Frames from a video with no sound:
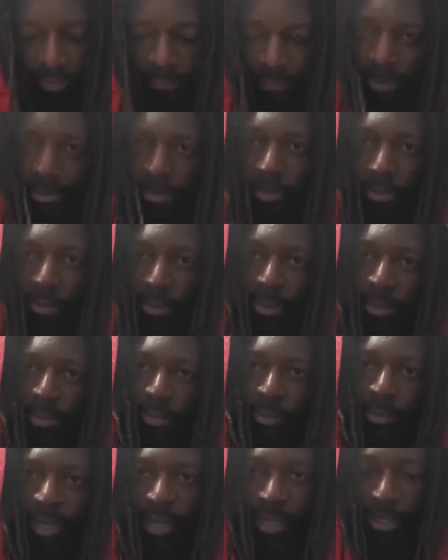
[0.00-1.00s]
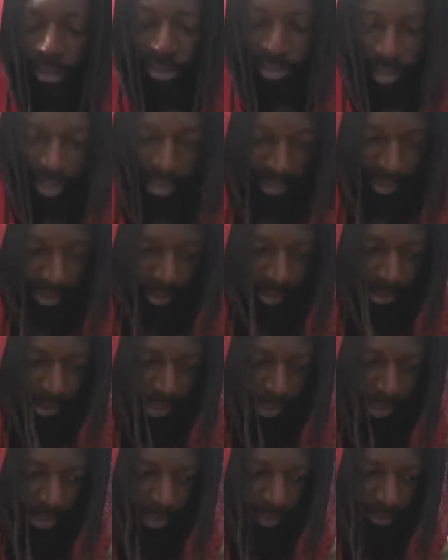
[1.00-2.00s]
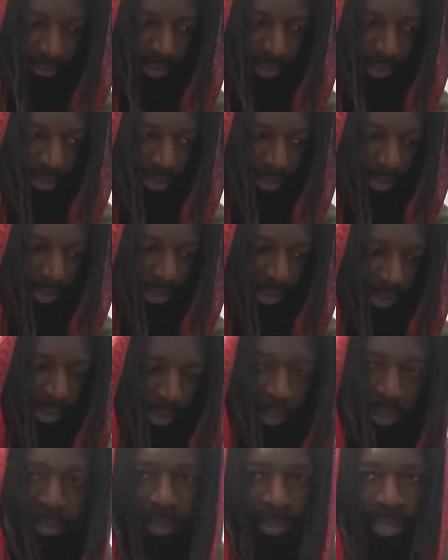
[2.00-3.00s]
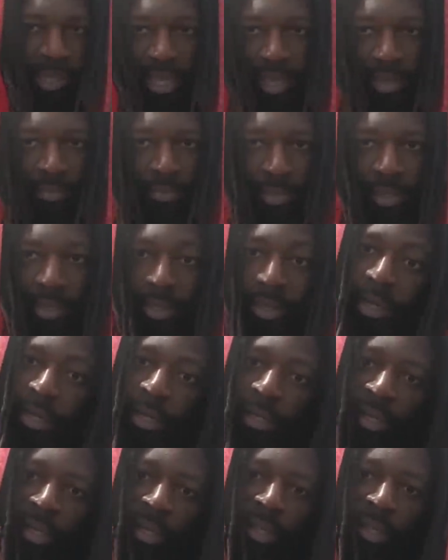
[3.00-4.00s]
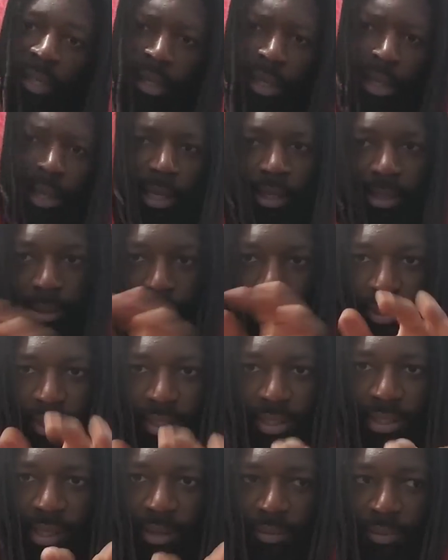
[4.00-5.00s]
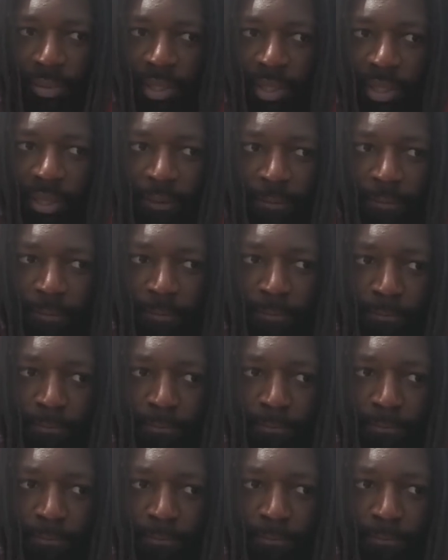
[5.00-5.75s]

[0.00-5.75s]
if I was going to a training class, if I was going camping, hunting, doing something